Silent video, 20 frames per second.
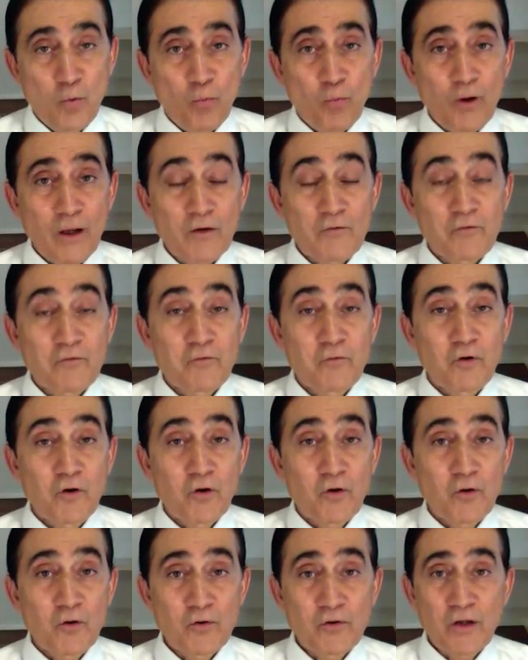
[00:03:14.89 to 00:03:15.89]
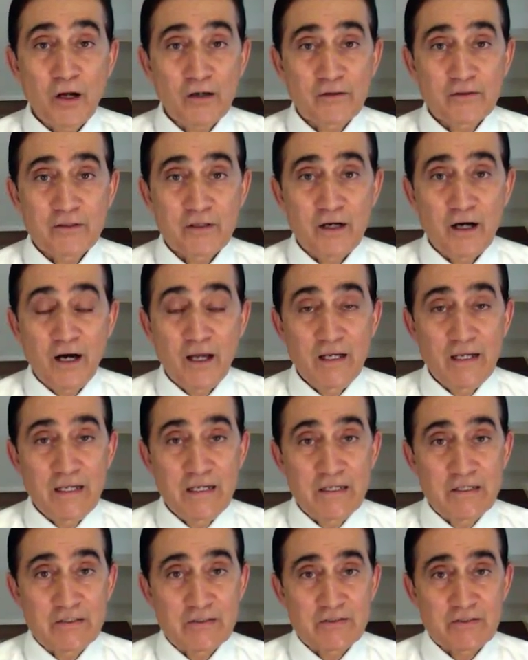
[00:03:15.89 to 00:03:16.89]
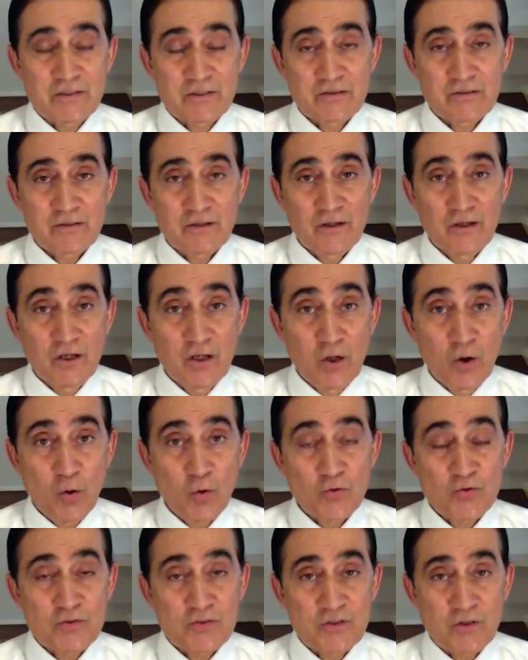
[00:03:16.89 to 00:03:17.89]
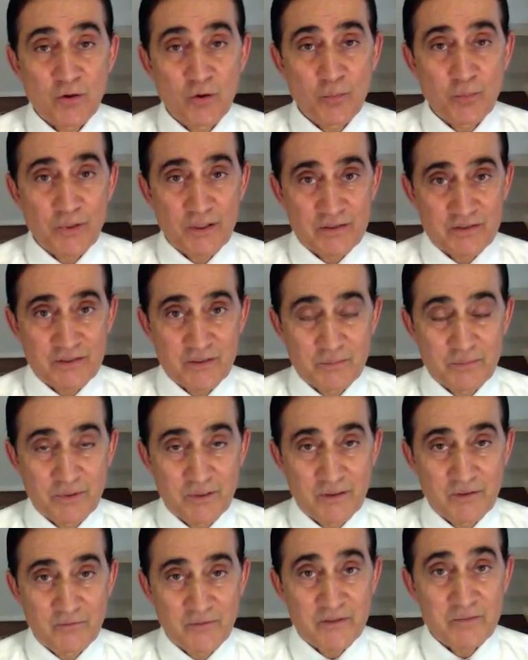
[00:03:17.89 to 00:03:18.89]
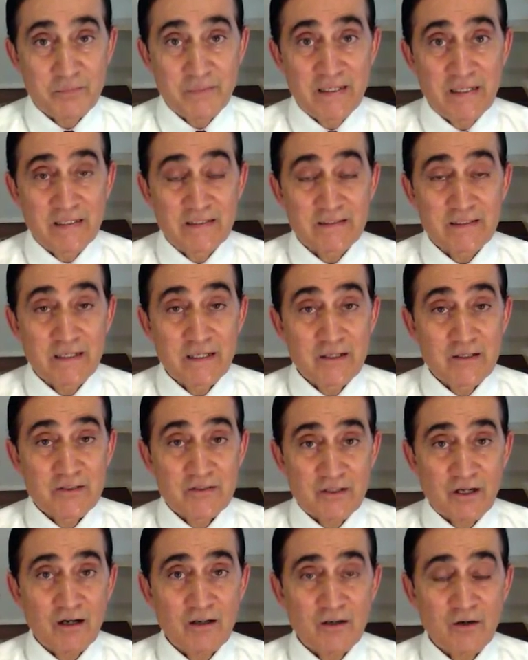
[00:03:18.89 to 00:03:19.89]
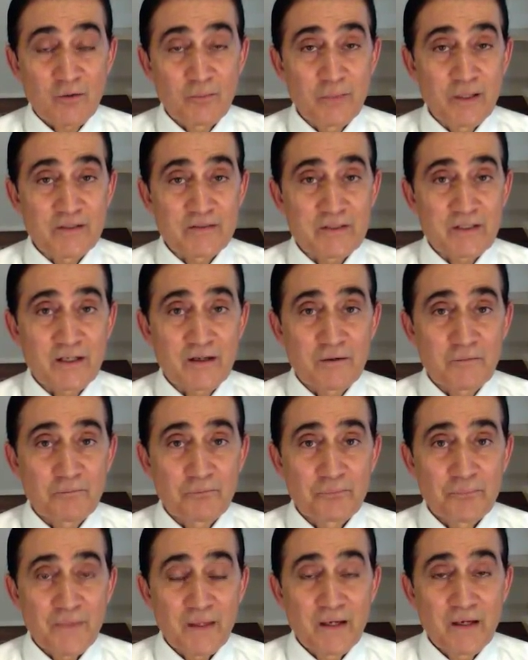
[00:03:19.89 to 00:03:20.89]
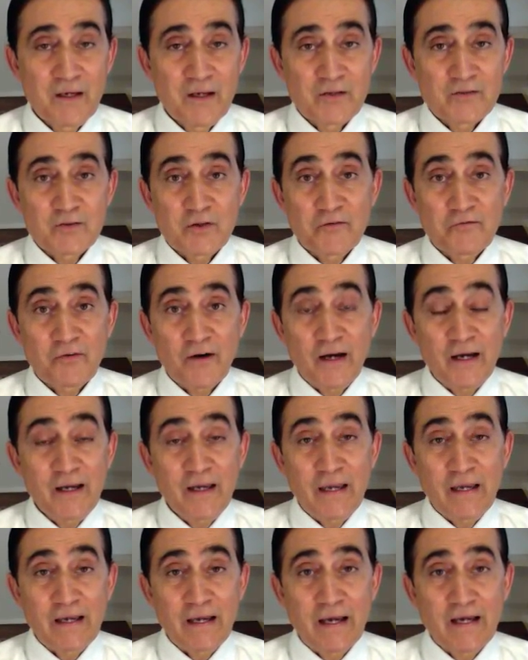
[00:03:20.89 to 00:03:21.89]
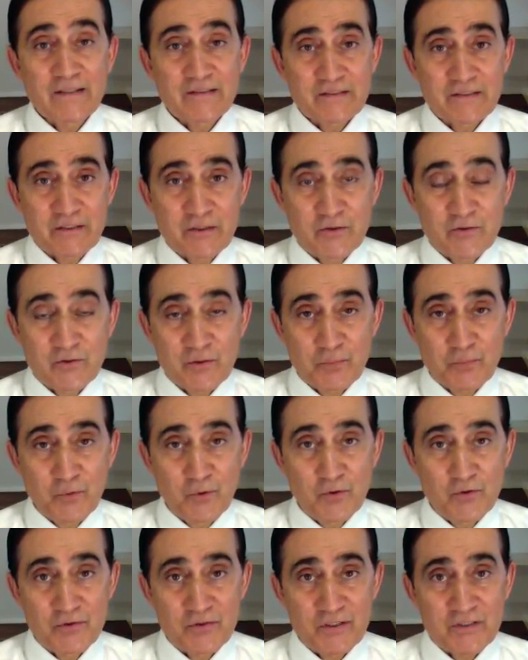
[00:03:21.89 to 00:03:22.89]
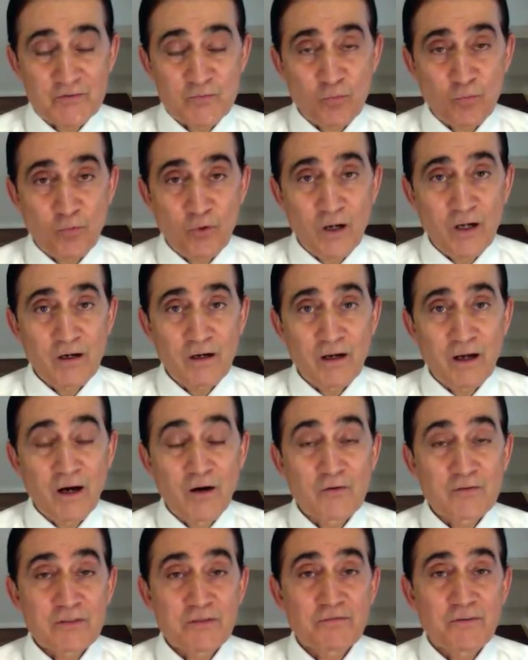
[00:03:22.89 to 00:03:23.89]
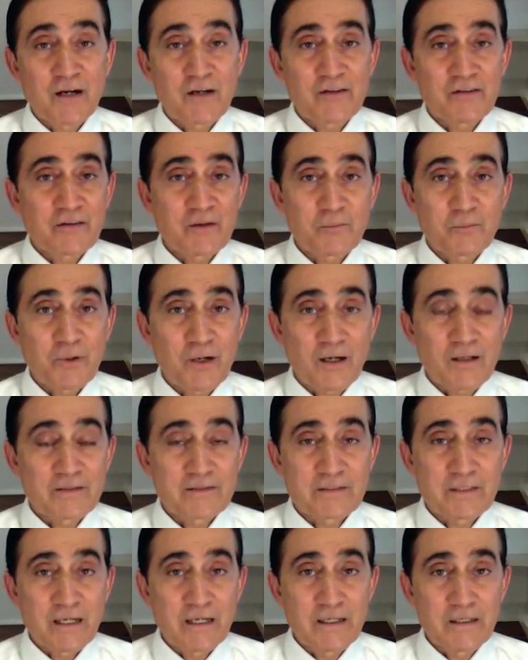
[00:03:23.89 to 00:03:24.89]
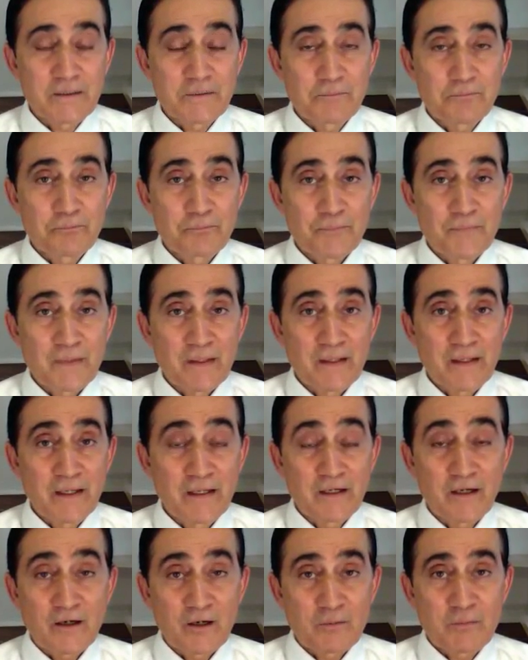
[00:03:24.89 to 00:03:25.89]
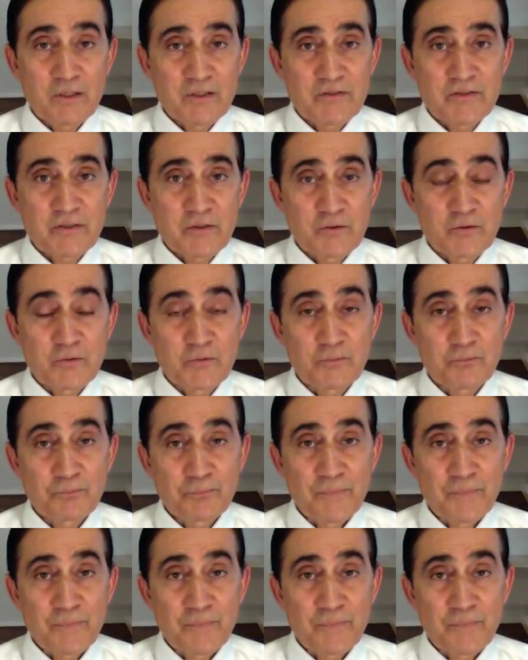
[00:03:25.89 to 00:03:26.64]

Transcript: Well, follow Dr. Ali's low slow principle, which means start low, build slow. So if I ask you to put just one ounce of hydrogen peroxide in a rubber shoe,